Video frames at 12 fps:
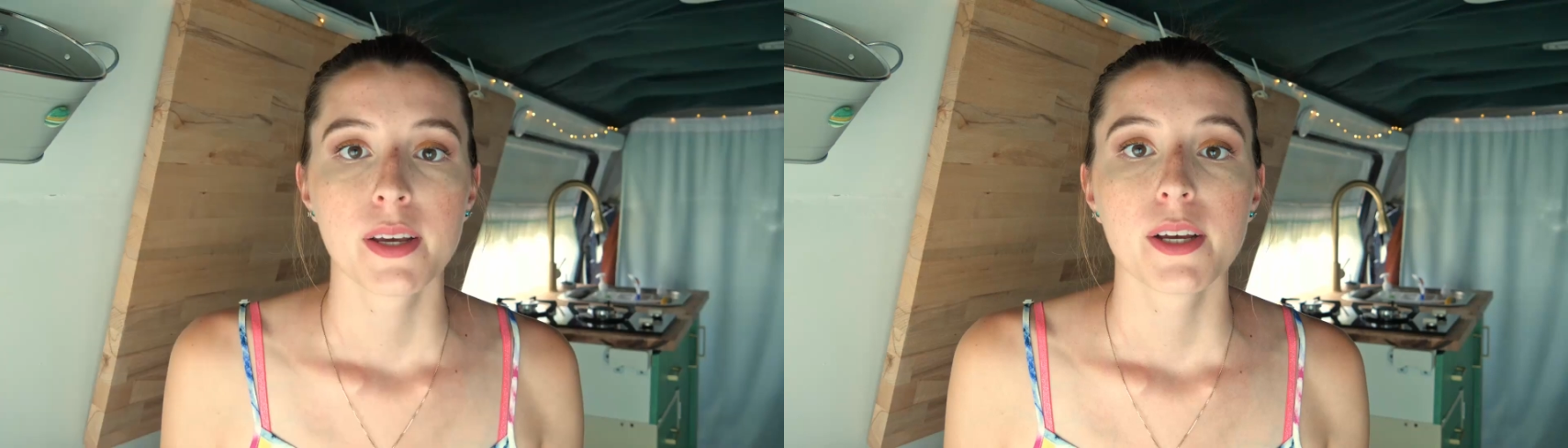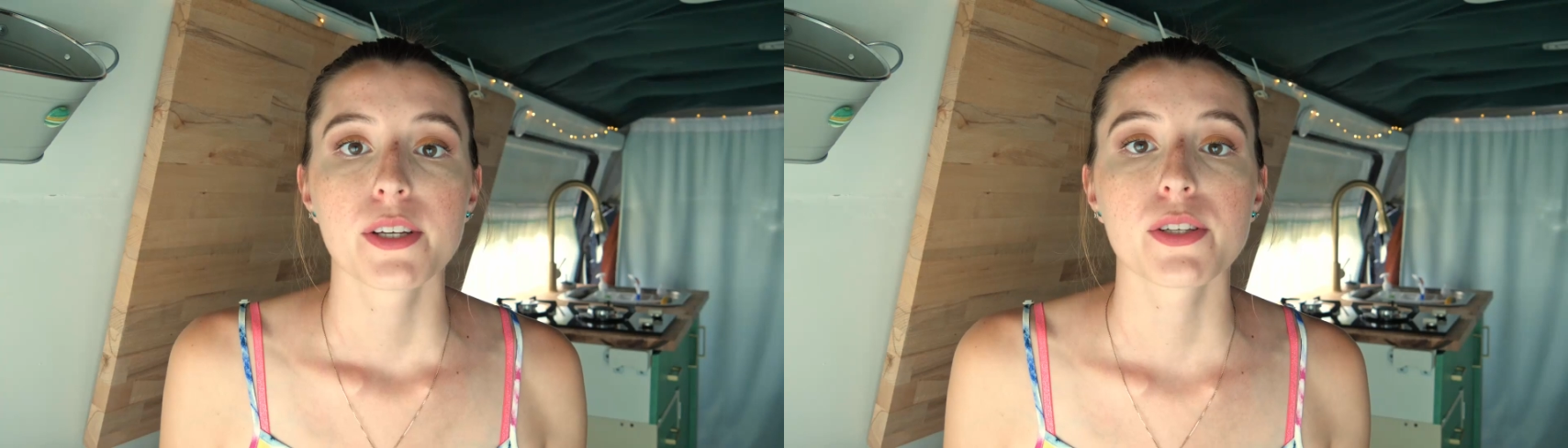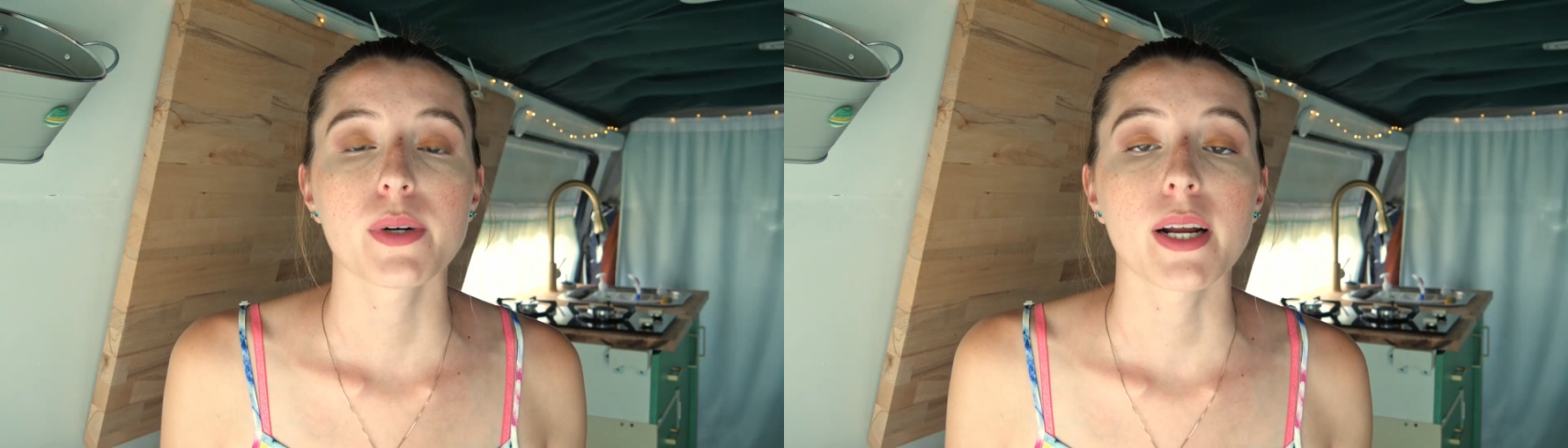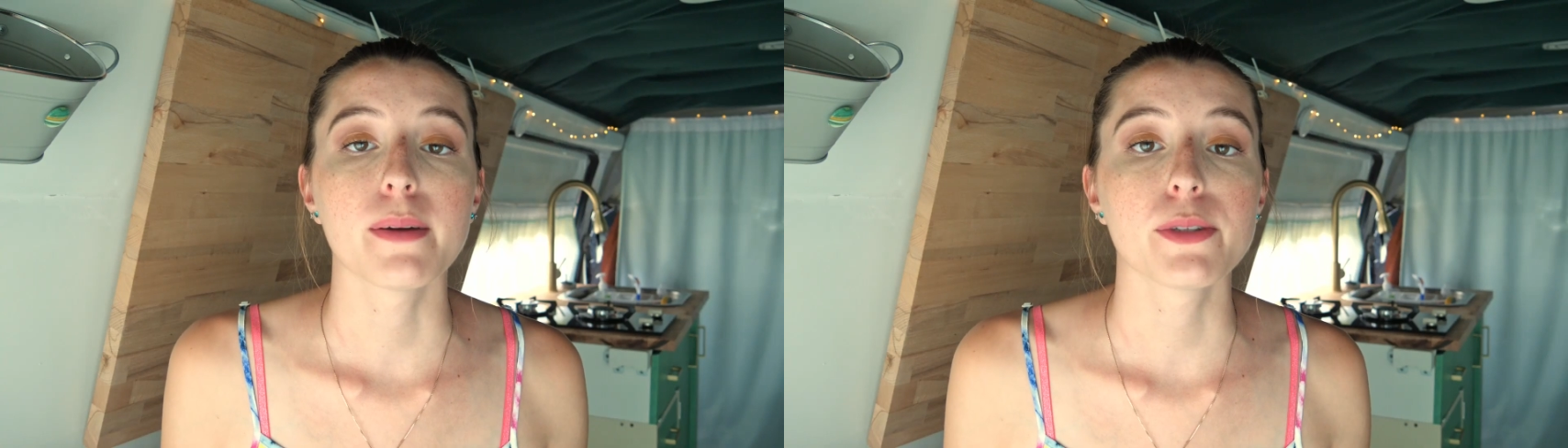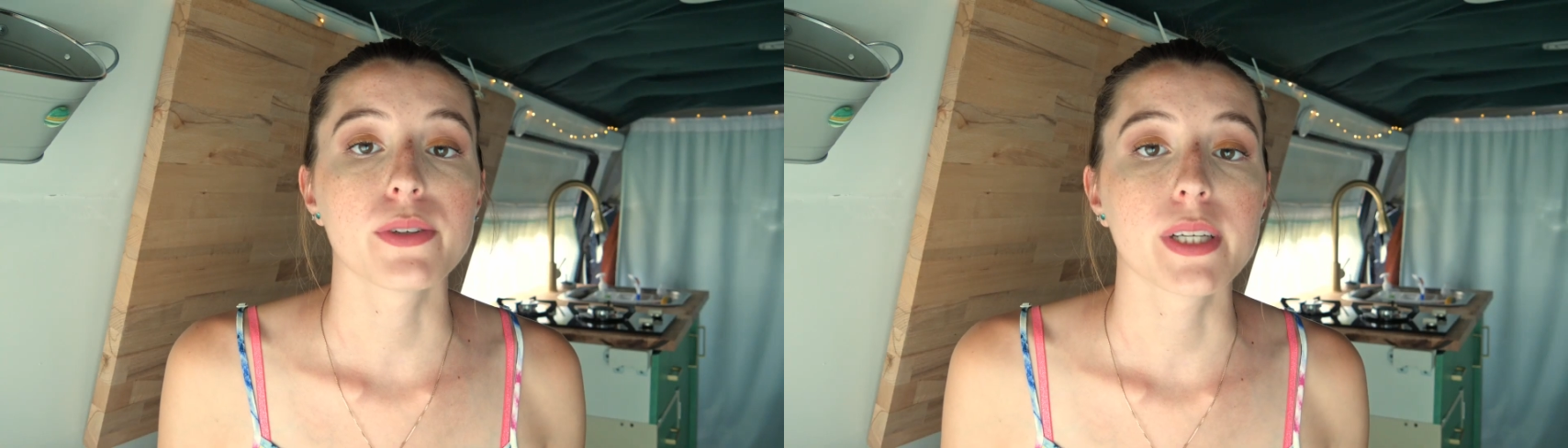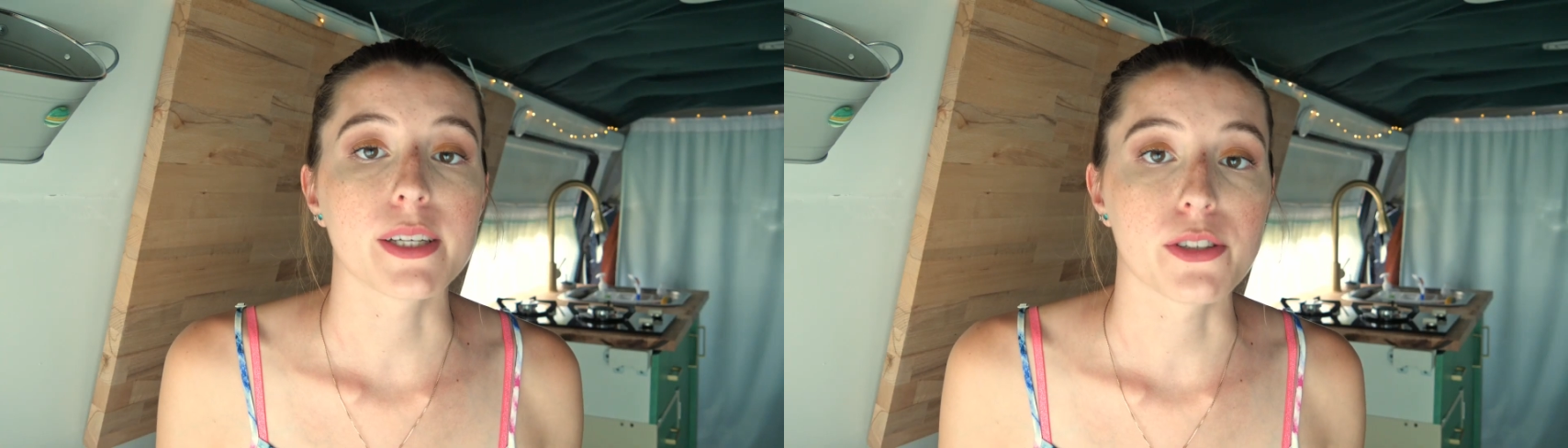So what I'm
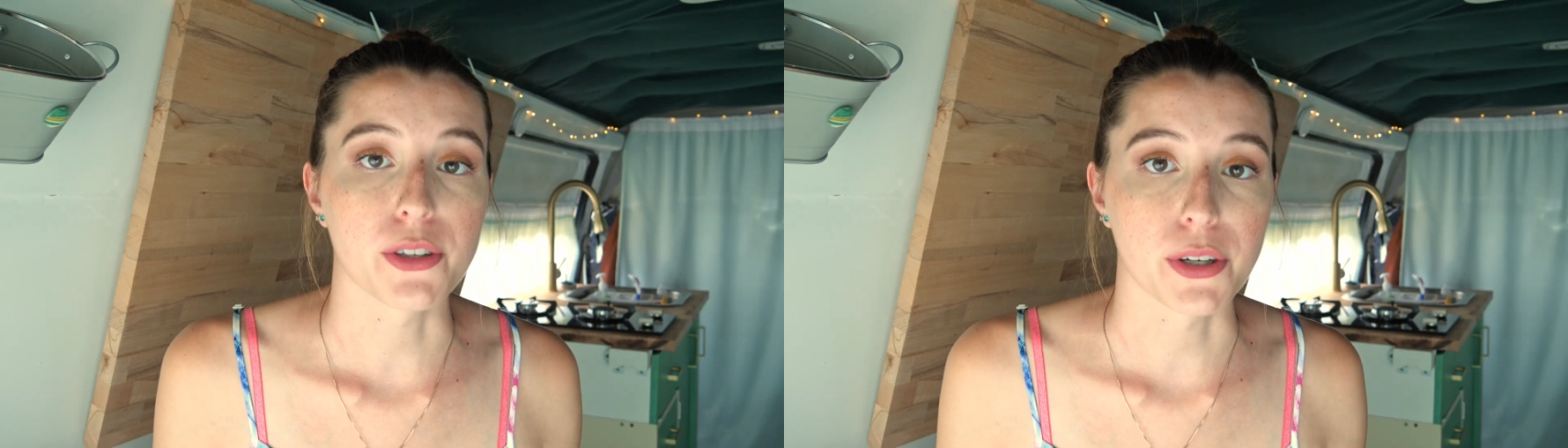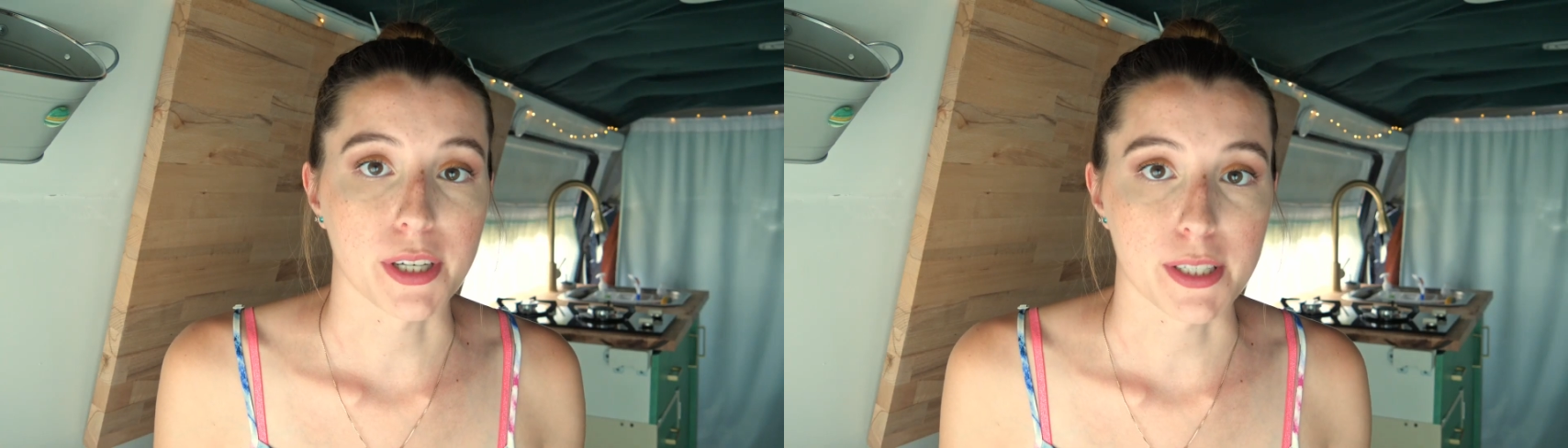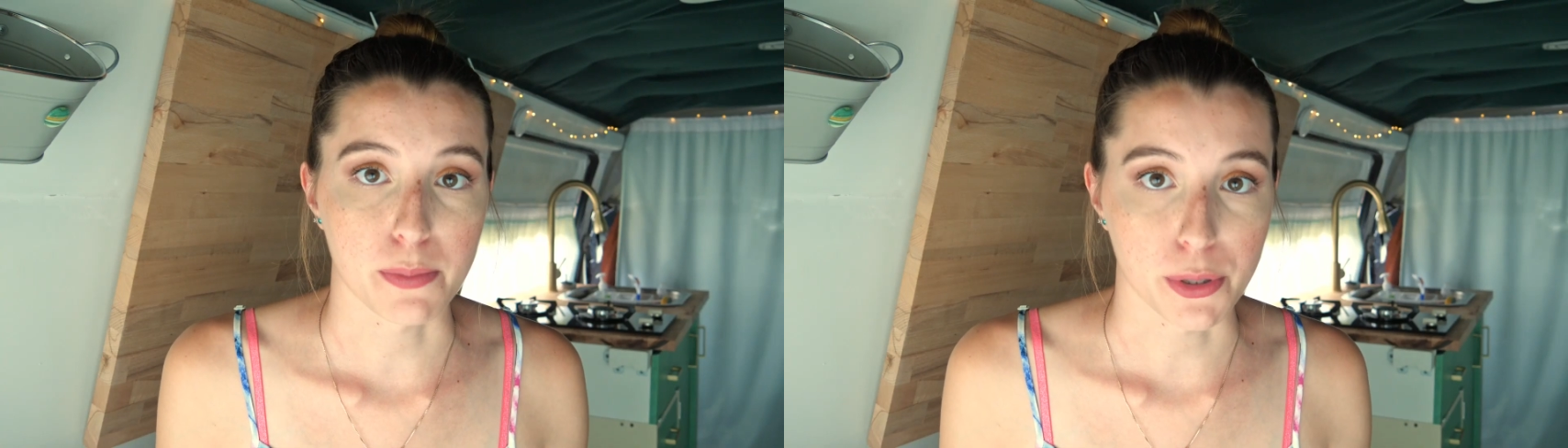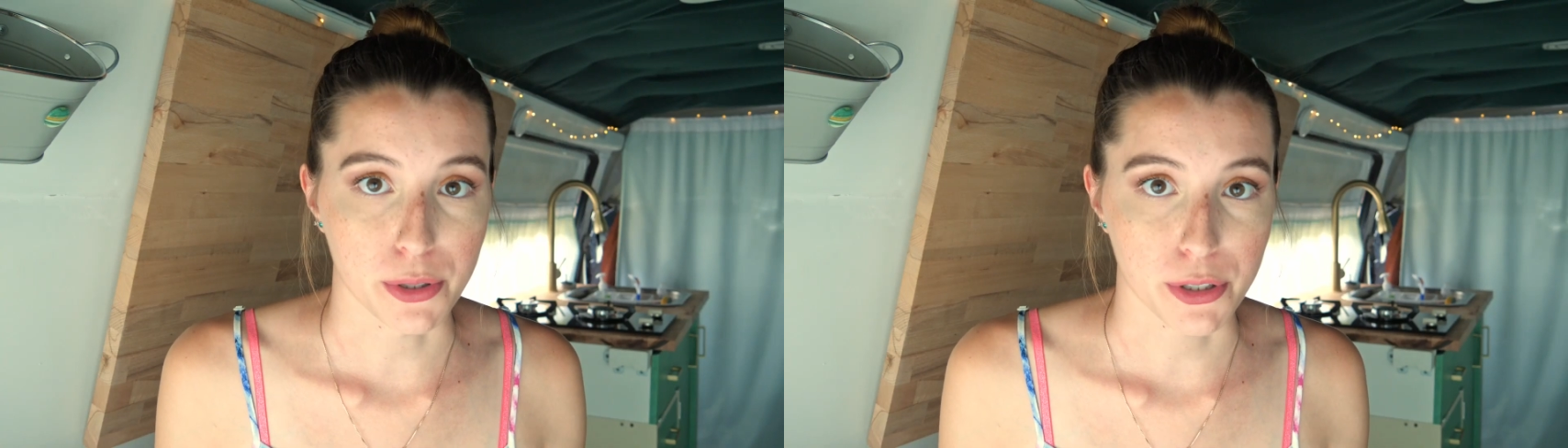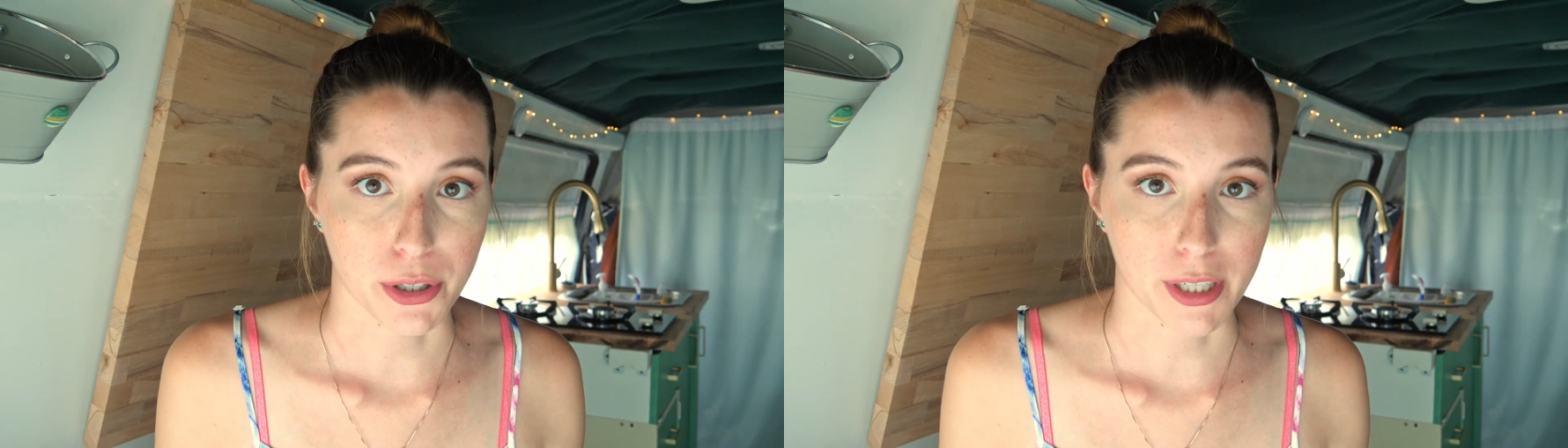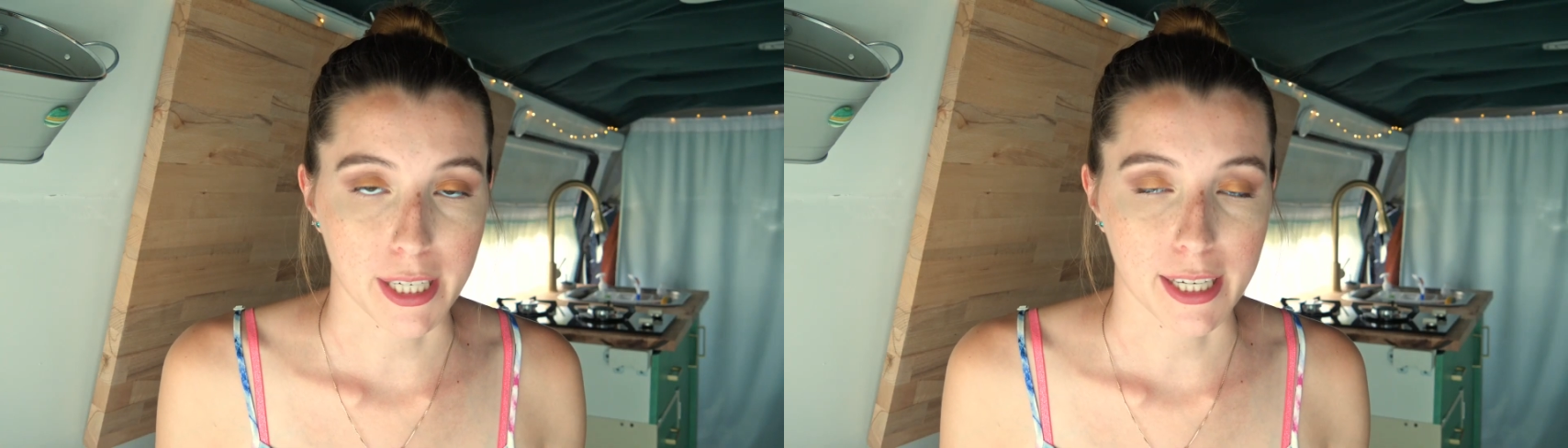doing is known as
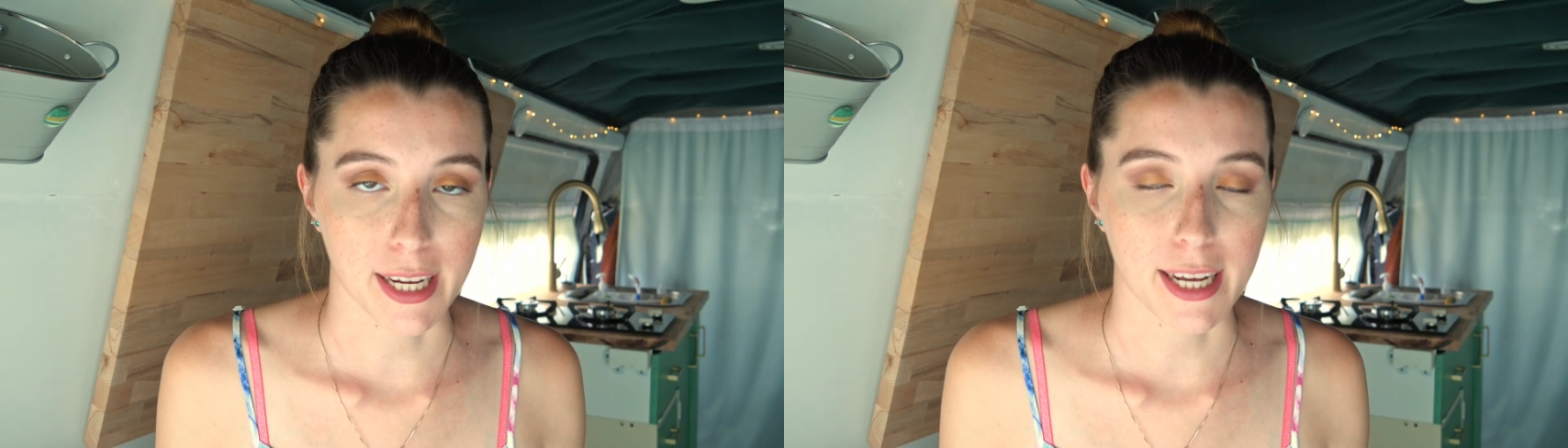boondocking,